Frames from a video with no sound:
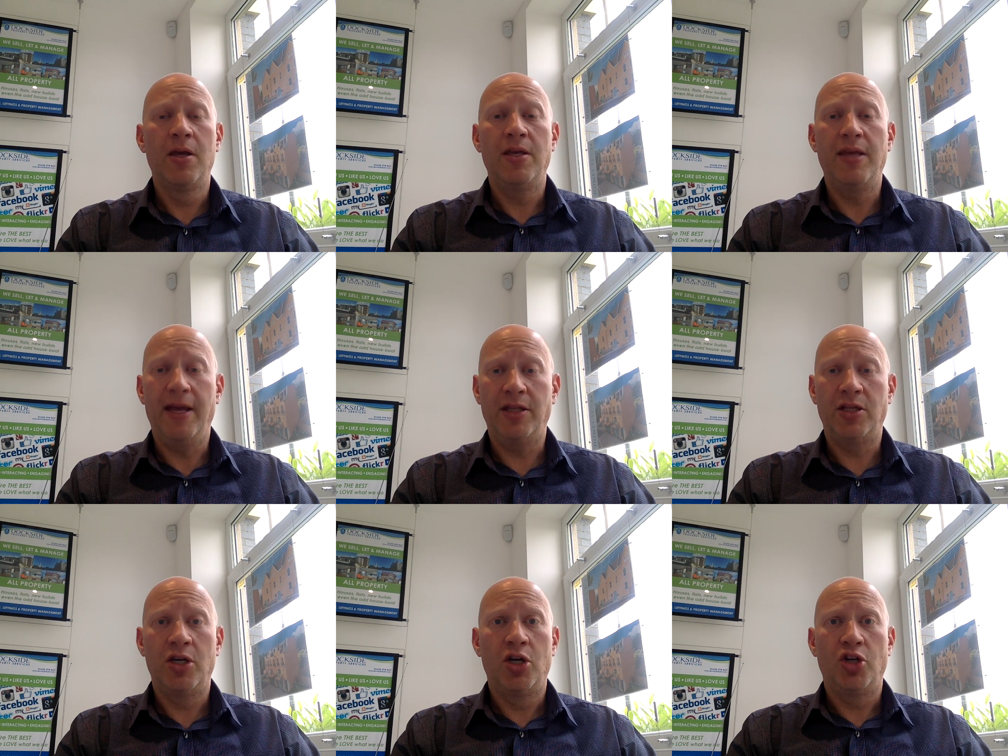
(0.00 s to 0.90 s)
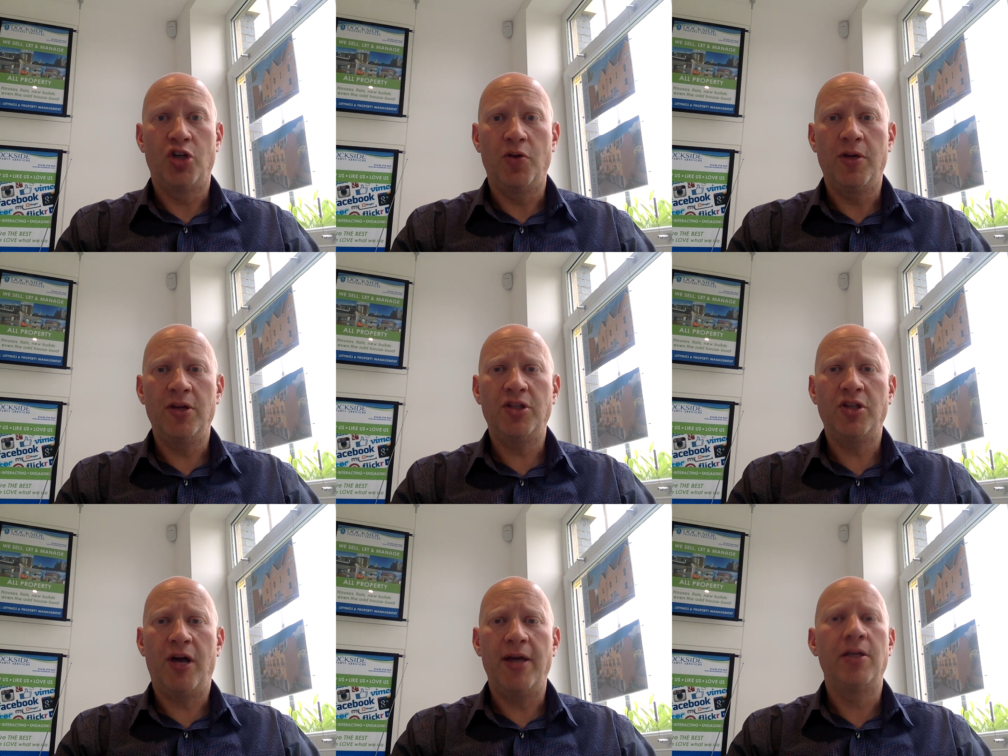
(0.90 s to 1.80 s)
Yet, joking
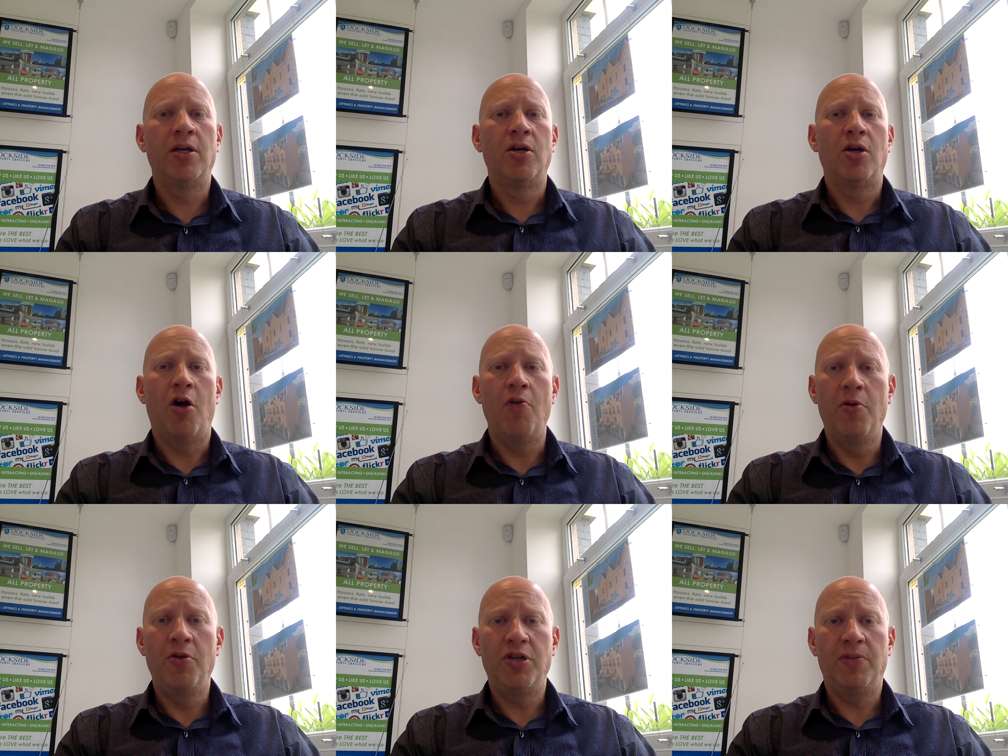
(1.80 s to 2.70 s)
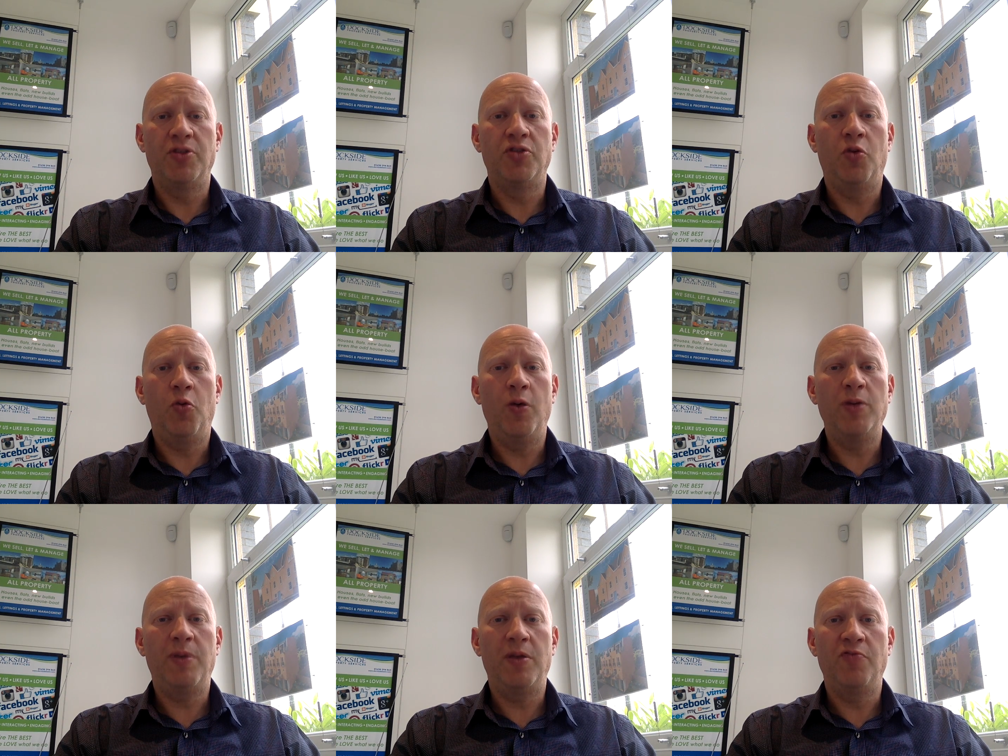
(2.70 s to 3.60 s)
aside, home ownership has not always
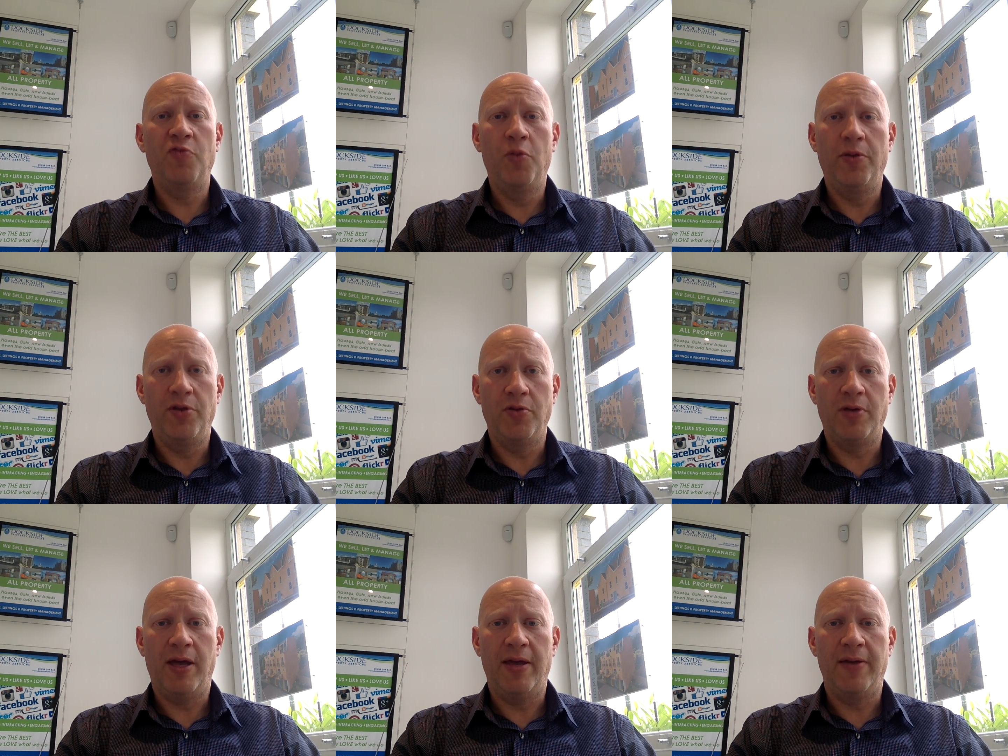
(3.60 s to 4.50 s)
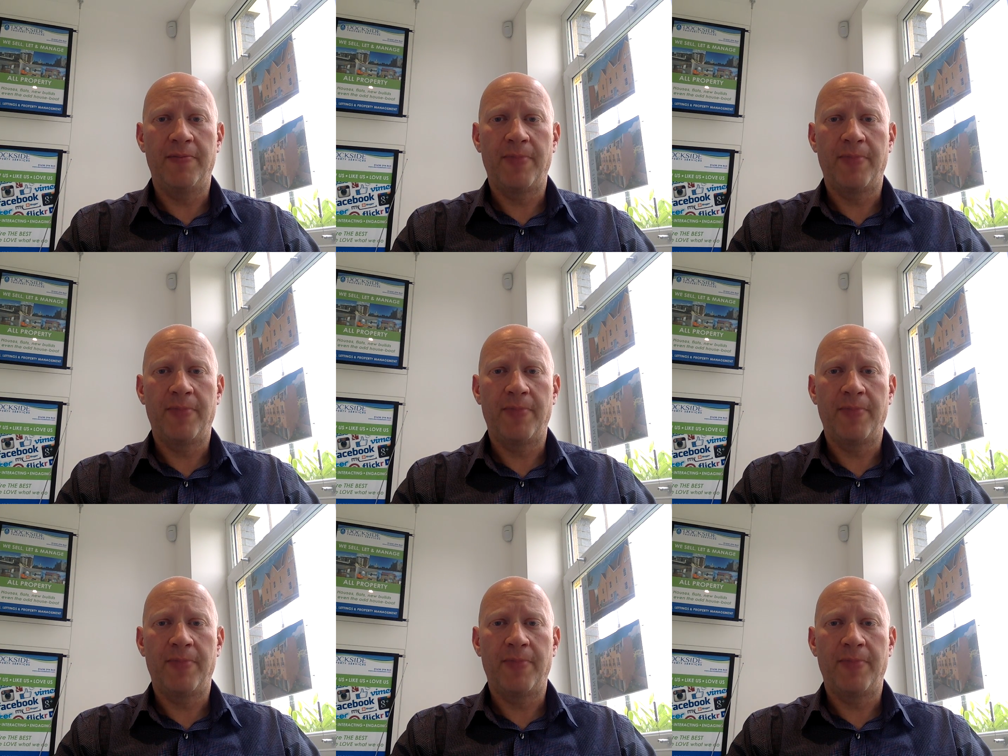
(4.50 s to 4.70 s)
been the rule in the UK.